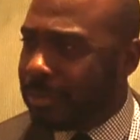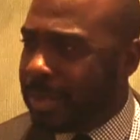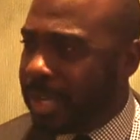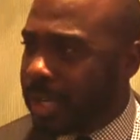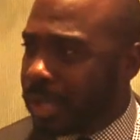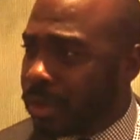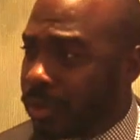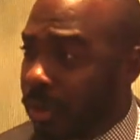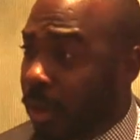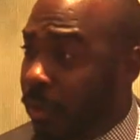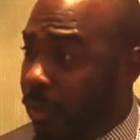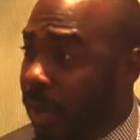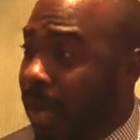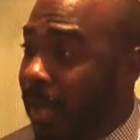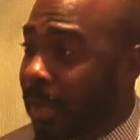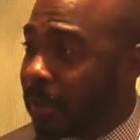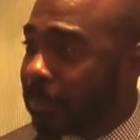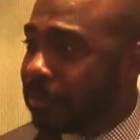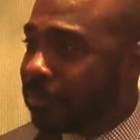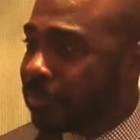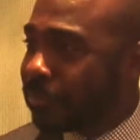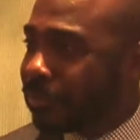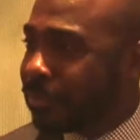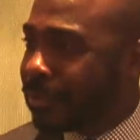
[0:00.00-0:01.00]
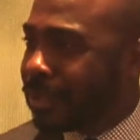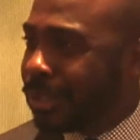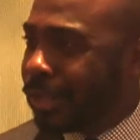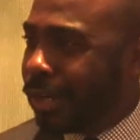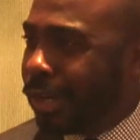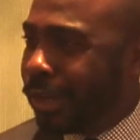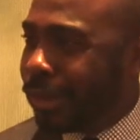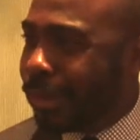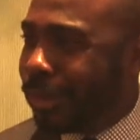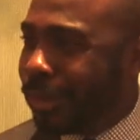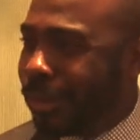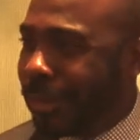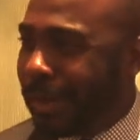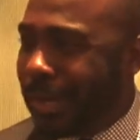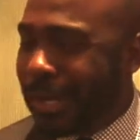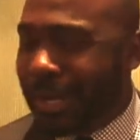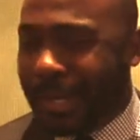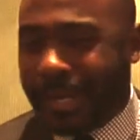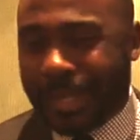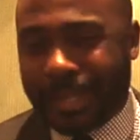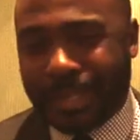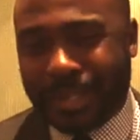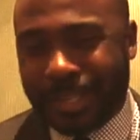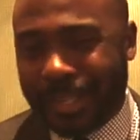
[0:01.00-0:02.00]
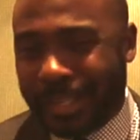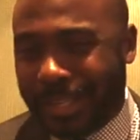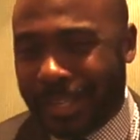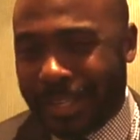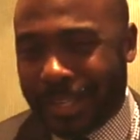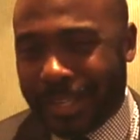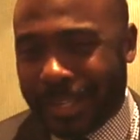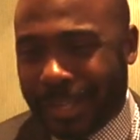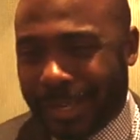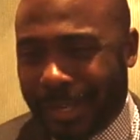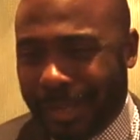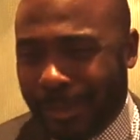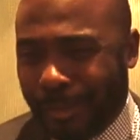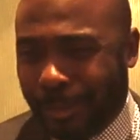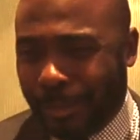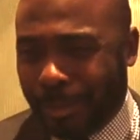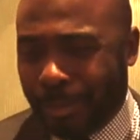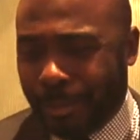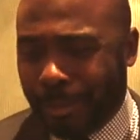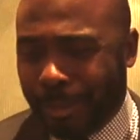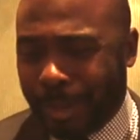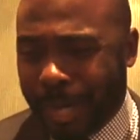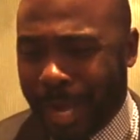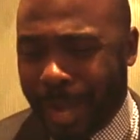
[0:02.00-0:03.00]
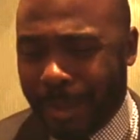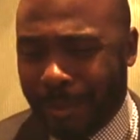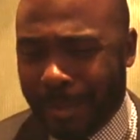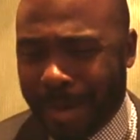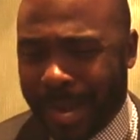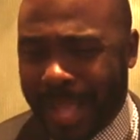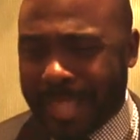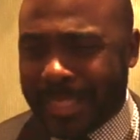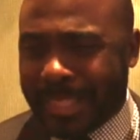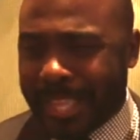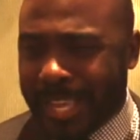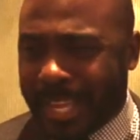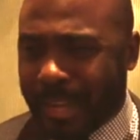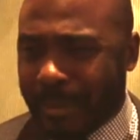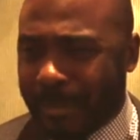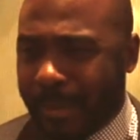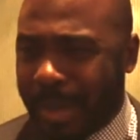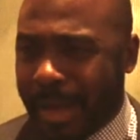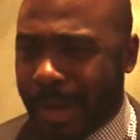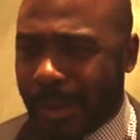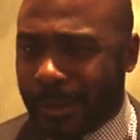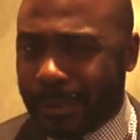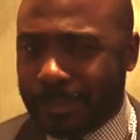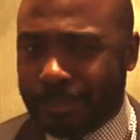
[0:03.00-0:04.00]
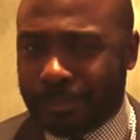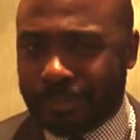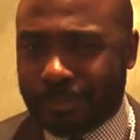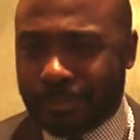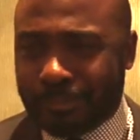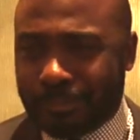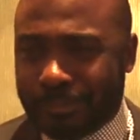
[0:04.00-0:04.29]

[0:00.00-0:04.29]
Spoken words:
me to grow up. You know, when I think about,